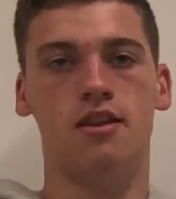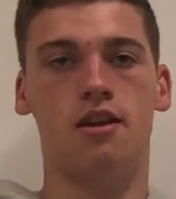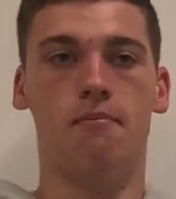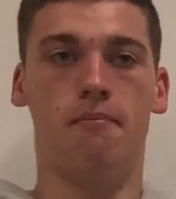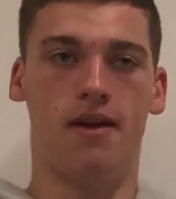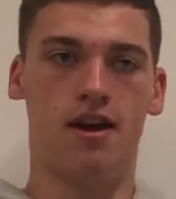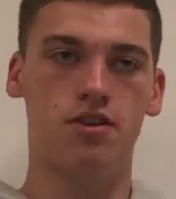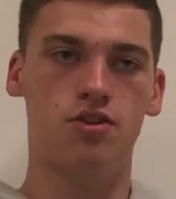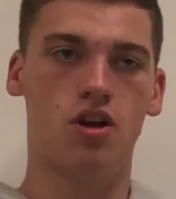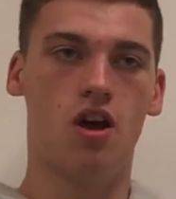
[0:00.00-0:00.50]
Their
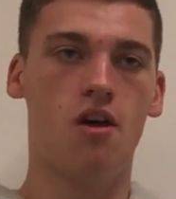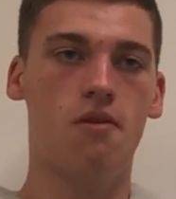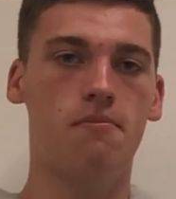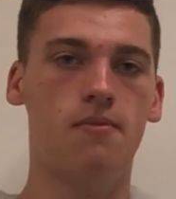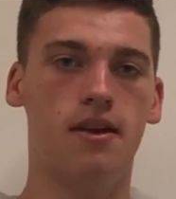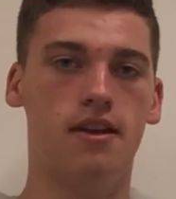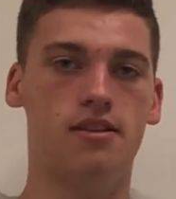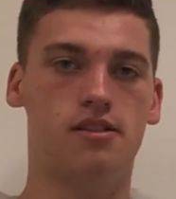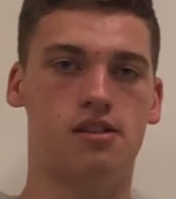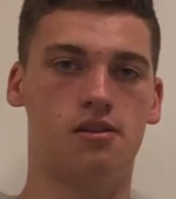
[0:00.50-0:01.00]
main
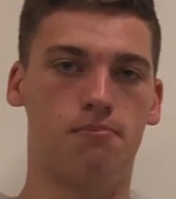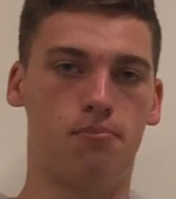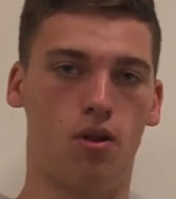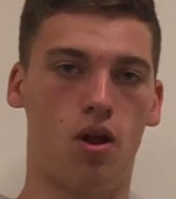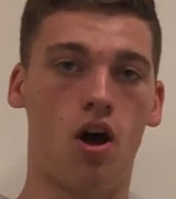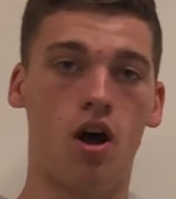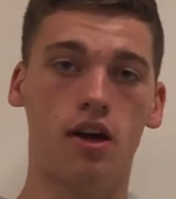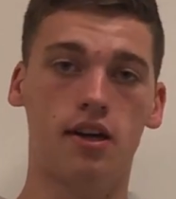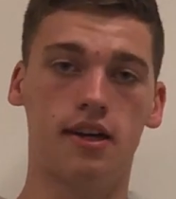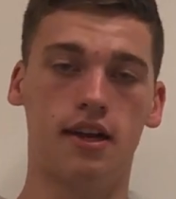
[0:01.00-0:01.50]
job is to
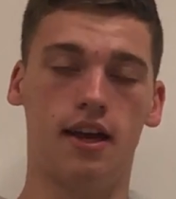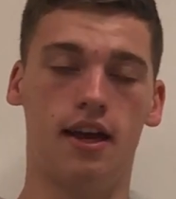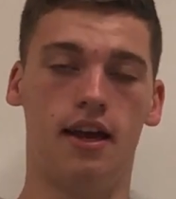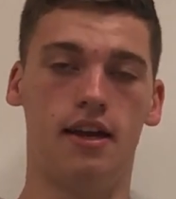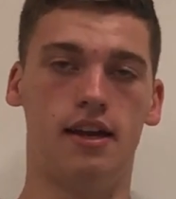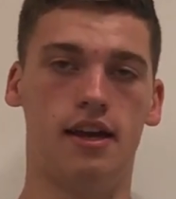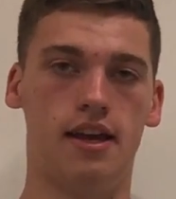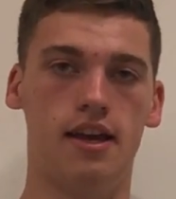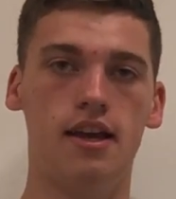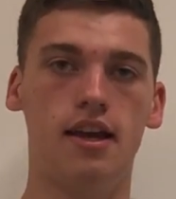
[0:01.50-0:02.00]
block
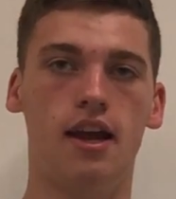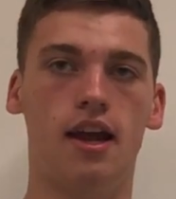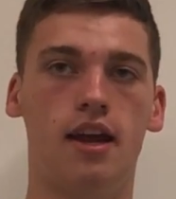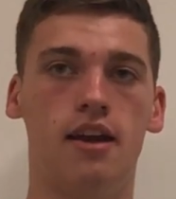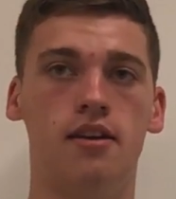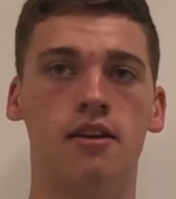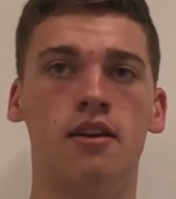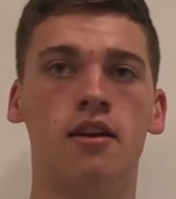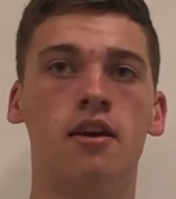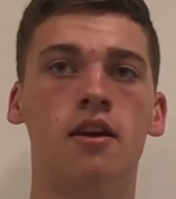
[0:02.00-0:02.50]
and hit
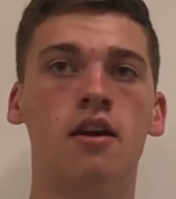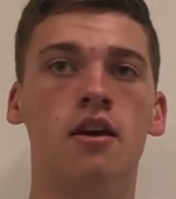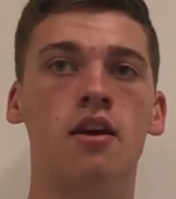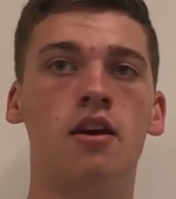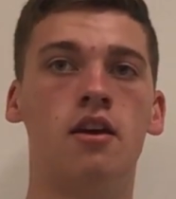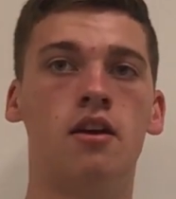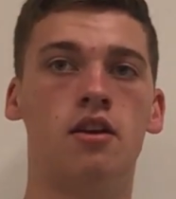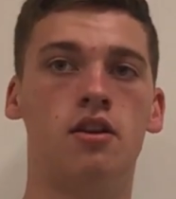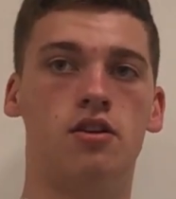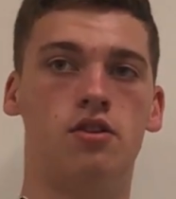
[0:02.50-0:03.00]
and
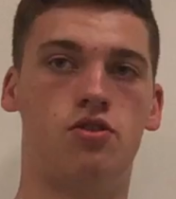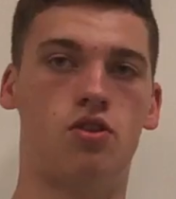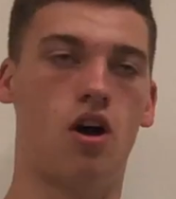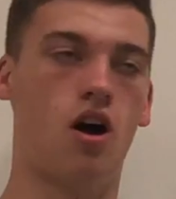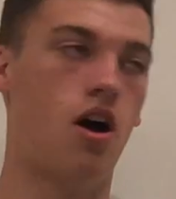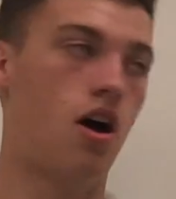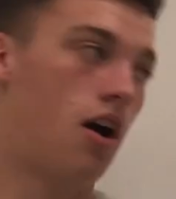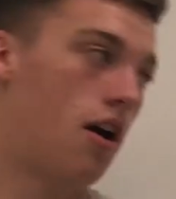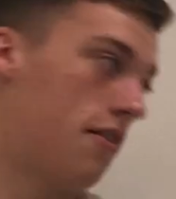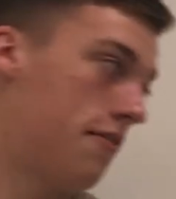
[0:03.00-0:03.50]

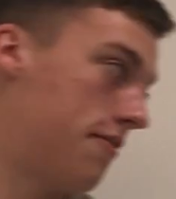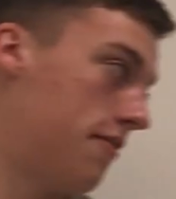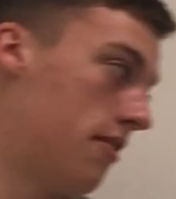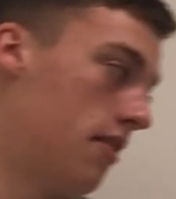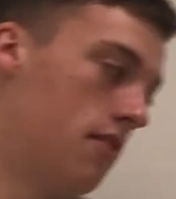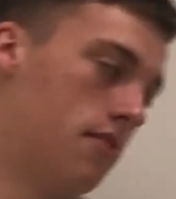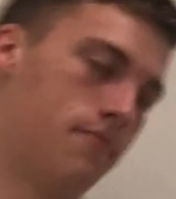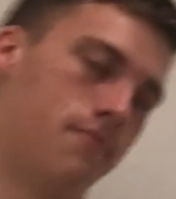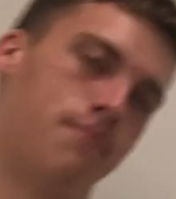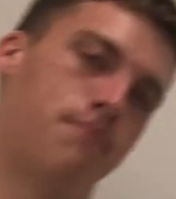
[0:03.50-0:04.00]
draw
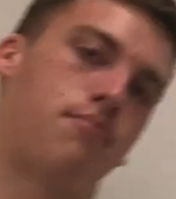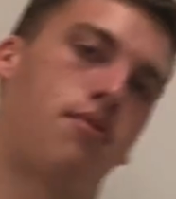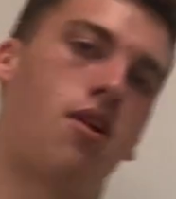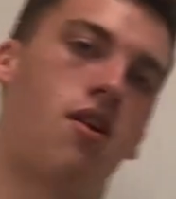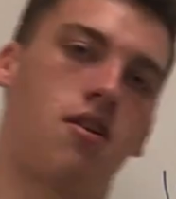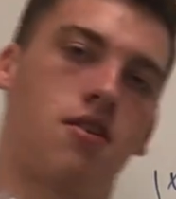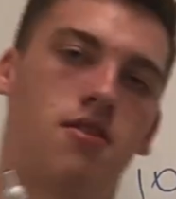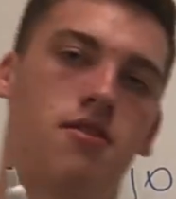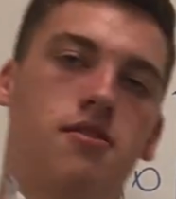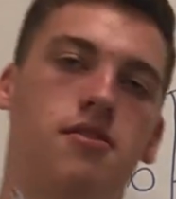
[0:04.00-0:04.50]
off
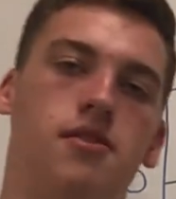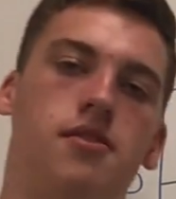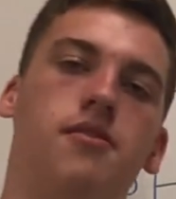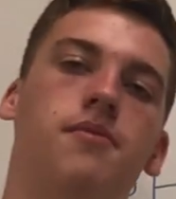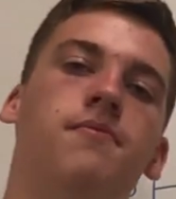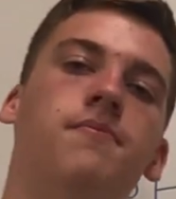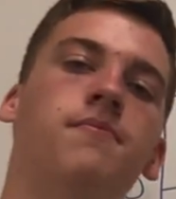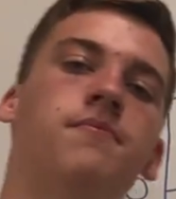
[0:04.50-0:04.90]
blockers.